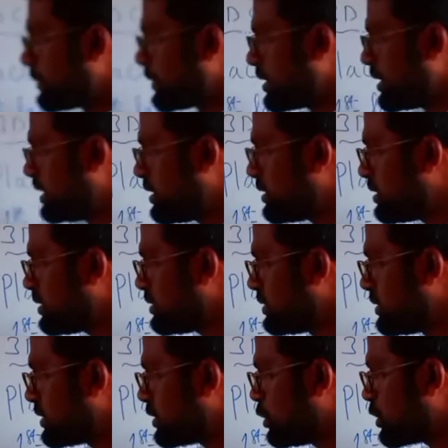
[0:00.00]
Here
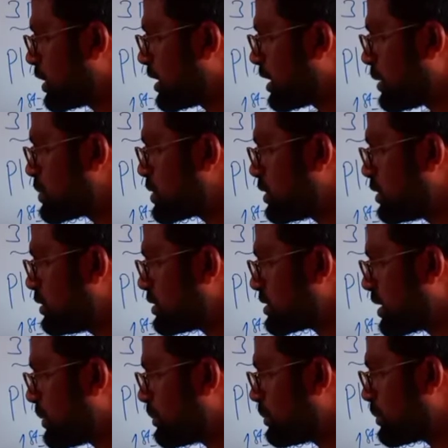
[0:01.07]
you can observe
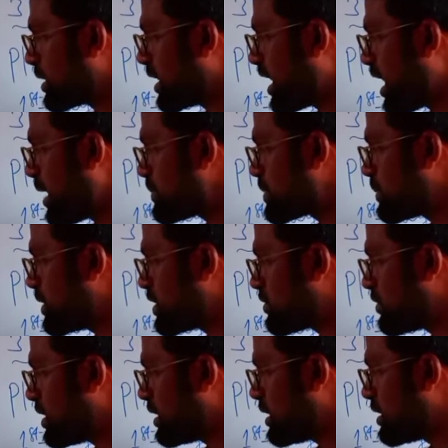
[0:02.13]
some gaps
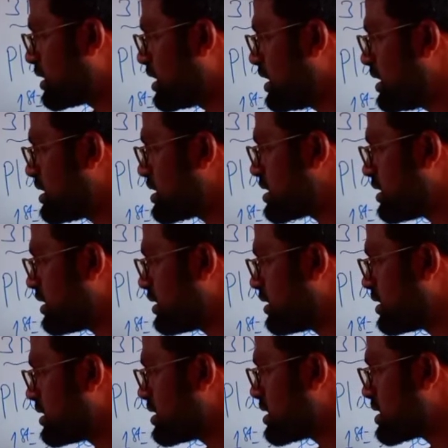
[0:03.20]
between these
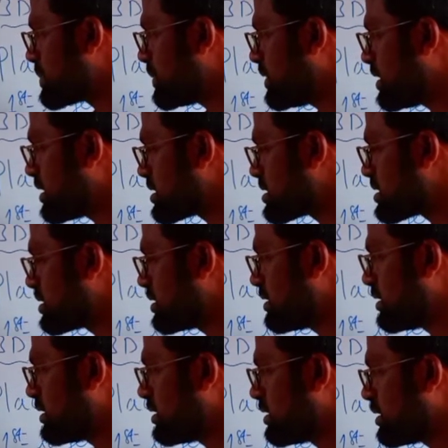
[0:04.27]
spheres.
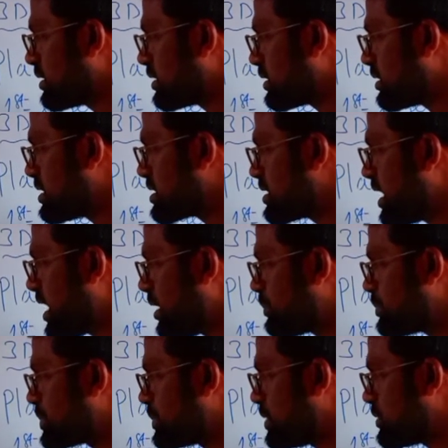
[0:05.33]
These
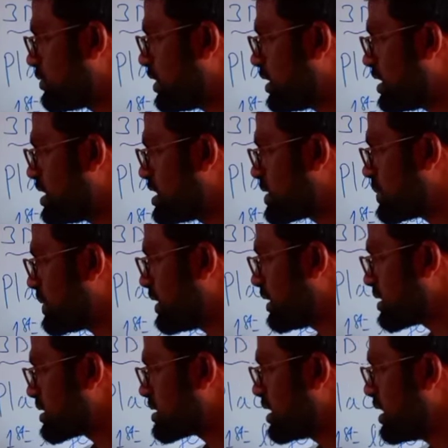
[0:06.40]
gaps between these
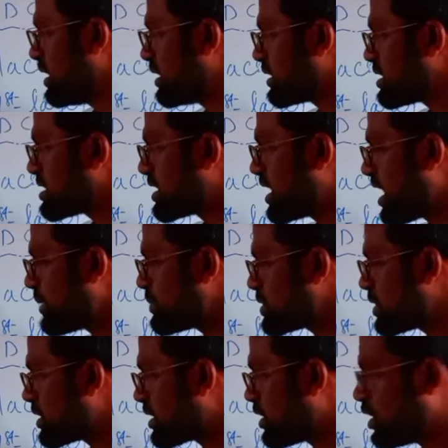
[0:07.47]
spheres. These gaps
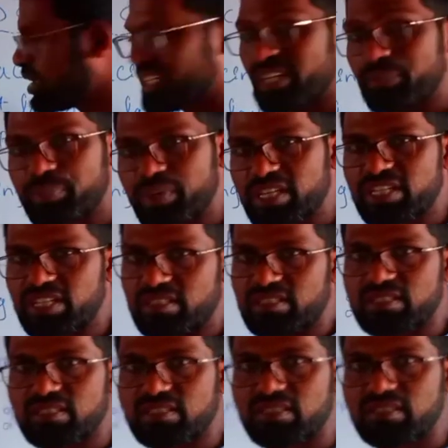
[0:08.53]
are called
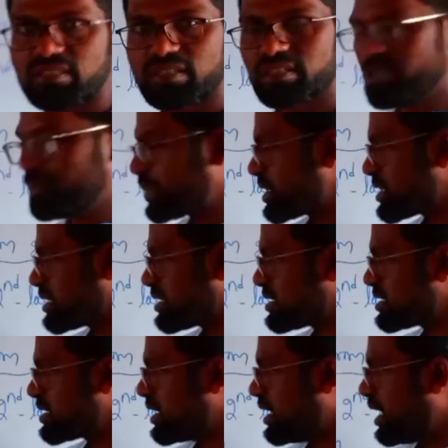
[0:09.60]
depressions.
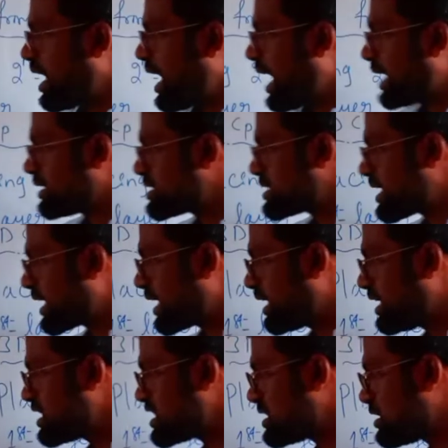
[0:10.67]
depressions, and
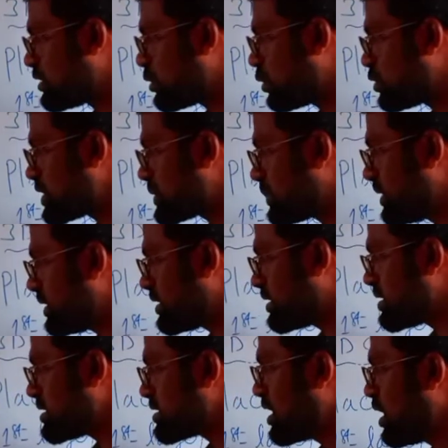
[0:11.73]
second row
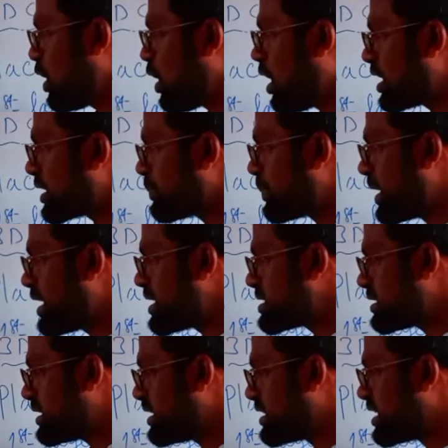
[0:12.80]
spheres are placed
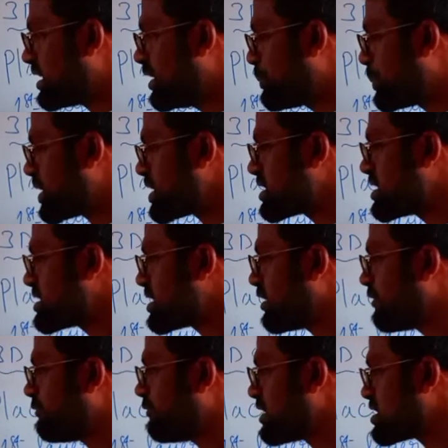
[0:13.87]
in the depressions
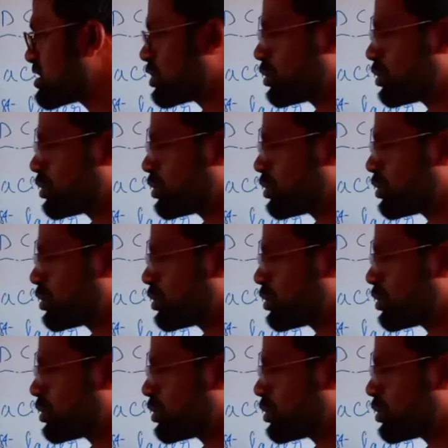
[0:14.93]
of first